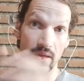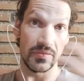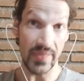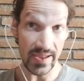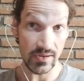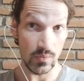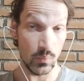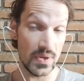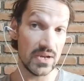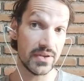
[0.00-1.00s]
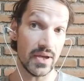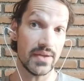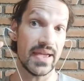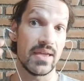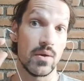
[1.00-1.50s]
Then we look at,
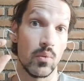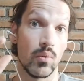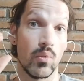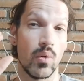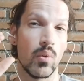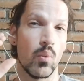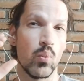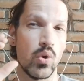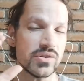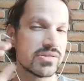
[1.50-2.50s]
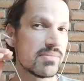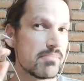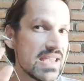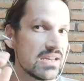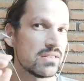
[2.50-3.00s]
okay, what's the
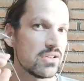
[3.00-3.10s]
meaning